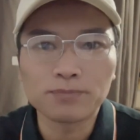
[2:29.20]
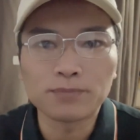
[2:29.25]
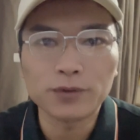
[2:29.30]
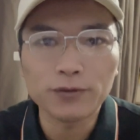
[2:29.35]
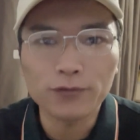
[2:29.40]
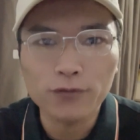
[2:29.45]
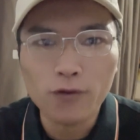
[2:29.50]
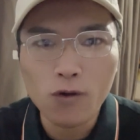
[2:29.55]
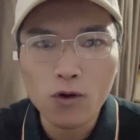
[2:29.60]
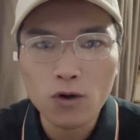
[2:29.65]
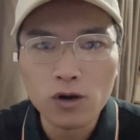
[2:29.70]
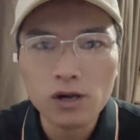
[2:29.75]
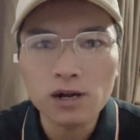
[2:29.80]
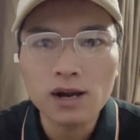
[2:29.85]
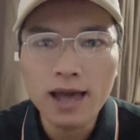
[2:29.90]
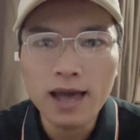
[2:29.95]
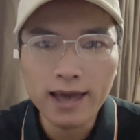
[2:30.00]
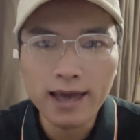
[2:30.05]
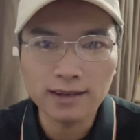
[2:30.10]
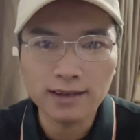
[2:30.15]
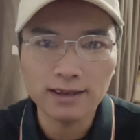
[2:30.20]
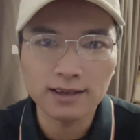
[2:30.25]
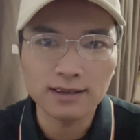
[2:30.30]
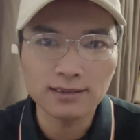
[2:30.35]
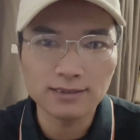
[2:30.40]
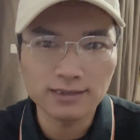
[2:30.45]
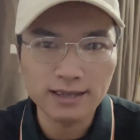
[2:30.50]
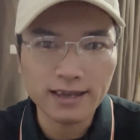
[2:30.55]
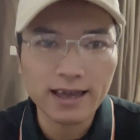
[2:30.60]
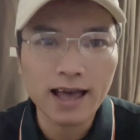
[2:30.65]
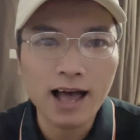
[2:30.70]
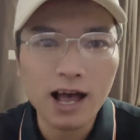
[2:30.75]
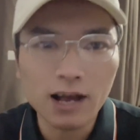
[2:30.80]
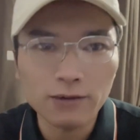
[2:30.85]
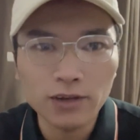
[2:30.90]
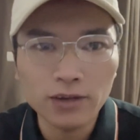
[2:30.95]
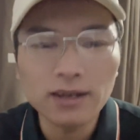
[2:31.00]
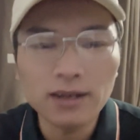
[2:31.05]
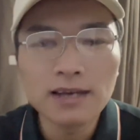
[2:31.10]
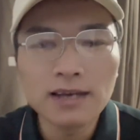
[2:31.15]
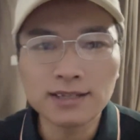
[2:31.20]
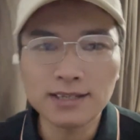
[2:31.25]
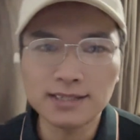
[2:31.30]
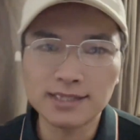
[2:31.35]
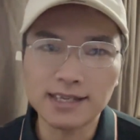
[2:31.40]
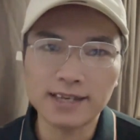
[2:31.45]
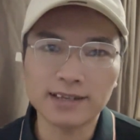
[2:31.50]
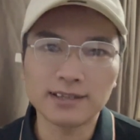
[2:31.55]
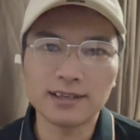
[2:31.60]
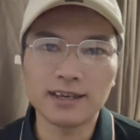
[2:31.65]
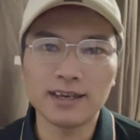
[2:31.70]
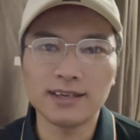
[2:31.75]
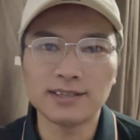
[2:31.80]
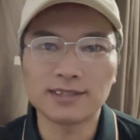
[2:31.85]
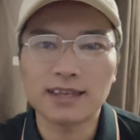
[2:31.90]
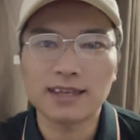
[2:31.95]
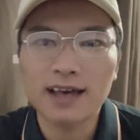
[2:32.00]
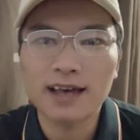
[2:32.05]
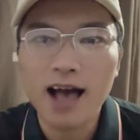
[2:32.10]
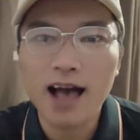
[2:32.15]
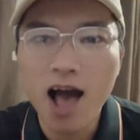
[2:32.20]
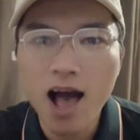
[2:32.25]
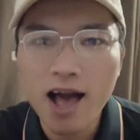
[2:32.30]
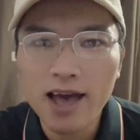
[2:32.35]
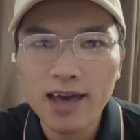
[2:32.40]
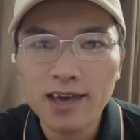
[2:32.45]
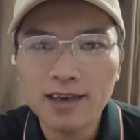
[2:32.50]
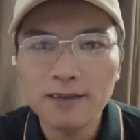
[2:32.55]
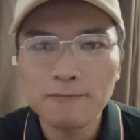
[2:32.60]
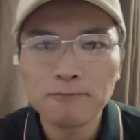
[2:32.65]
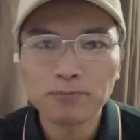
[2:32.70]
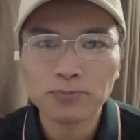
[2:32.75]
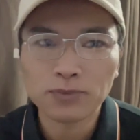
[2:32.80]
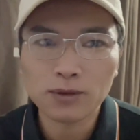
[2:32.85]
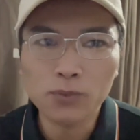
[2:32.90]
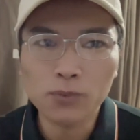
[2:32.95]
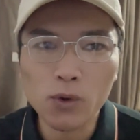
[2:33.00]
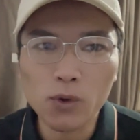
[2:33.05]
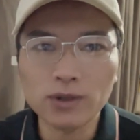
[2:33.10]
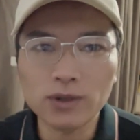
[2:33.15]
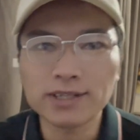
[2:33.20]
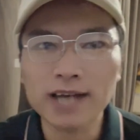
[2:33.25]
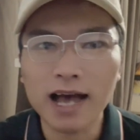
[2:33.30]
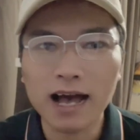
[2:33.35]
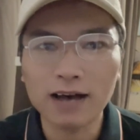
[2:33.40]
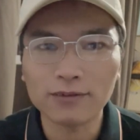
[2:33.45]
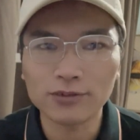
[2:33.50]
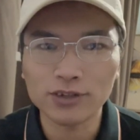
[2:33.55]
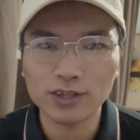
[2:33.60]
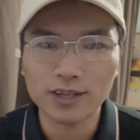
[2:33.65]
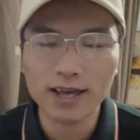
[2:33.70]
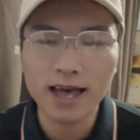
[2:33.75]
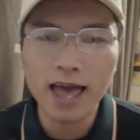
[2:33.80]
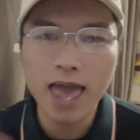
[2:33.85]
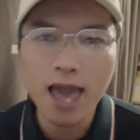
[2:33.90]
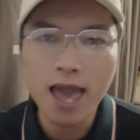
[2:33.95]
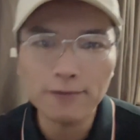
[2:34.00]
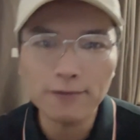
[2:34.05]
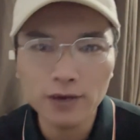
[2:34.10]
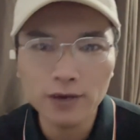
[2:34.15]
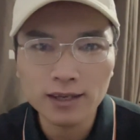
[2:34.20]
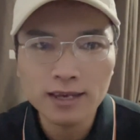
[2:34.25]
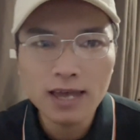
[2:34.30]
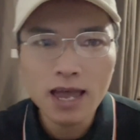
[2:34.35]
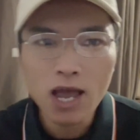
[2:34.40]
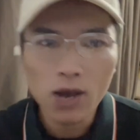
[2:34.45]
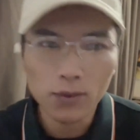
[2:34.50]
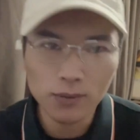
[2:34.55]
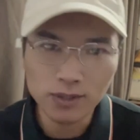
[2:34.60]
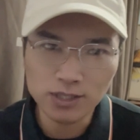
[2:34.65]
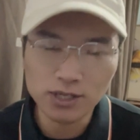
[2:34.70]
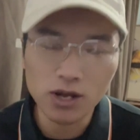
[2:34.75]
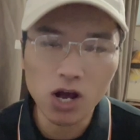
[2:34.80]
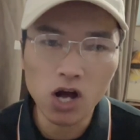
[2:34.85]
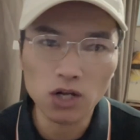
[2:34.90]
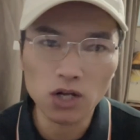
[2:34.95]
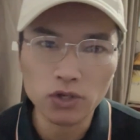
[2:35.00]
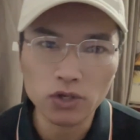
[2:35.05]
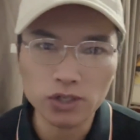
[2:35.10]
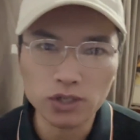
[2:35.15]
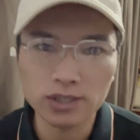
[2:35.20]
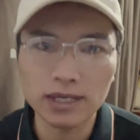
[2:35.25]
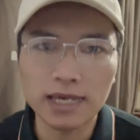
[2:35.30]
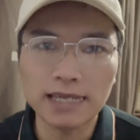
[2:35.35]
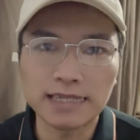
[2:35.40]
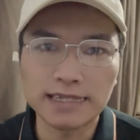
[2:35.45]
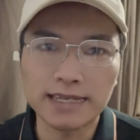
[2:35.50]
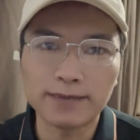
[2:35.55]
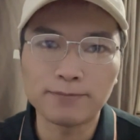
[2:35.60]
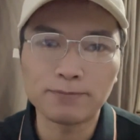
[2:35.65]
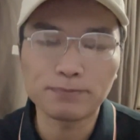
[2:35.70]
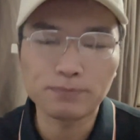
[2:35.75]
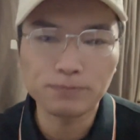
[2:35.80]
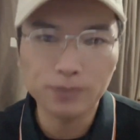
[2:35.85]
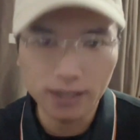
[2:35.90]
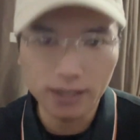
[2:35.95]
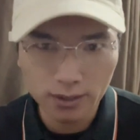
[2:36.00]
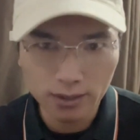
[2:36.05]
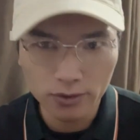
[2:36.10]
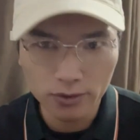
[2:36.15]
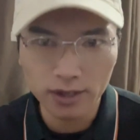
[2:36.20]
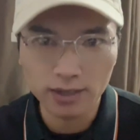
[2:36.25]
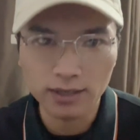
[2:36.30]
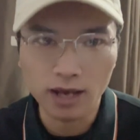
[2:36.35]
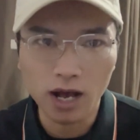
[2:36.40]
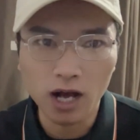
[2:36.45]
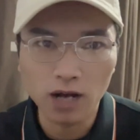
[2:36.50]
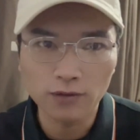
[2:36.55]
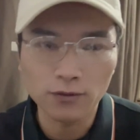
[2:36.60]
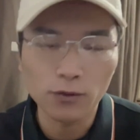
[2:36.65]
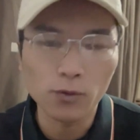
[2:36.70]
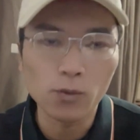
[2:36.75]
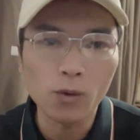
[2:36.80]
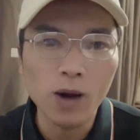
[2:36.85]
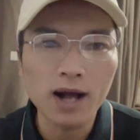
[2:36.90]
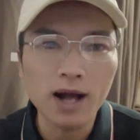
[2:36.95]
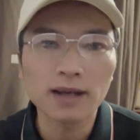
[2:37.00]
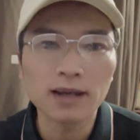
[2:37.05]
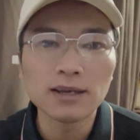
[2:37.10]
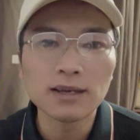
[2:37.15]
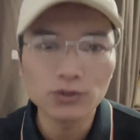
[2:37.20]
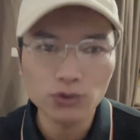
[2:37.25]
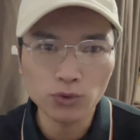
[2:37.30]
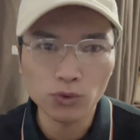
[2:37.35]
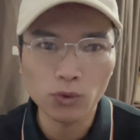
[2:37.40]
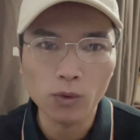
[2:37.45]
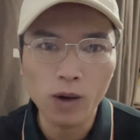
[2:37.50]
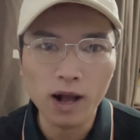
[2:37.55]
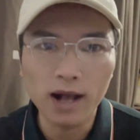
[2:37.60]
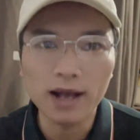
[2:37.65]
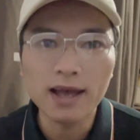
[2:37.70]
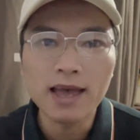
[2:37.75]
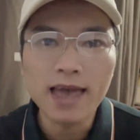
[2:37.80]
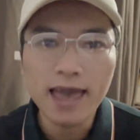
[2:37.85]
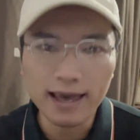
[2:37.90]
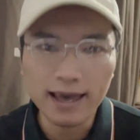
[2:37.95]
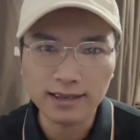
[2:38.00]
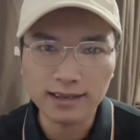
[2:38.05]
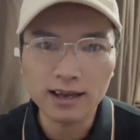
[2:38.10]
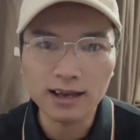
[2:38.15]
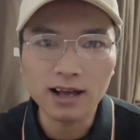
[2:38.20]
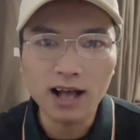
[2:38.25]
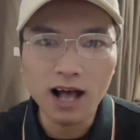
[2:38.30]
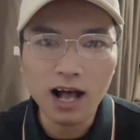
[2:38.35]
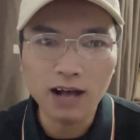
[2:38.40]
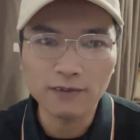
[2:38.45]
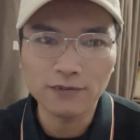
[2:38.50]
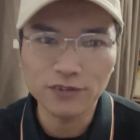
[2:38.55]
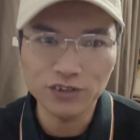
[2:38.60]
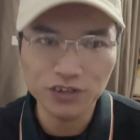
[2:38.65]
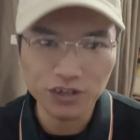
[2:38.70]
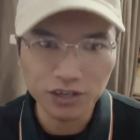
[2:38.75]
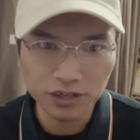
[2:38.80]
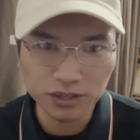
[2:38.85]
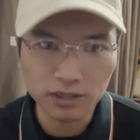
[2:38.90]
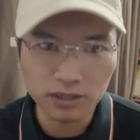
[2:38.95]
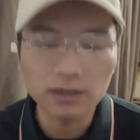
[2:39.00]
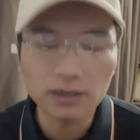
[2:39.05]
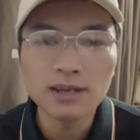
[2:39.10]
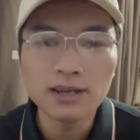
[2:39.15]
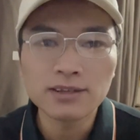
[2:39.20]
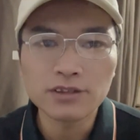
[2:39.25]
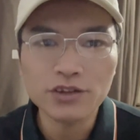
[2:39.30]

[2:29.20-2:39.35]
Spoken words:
before and the halving. The second is the high point after the halving, which occurred in the period of 1 to 1.5 years.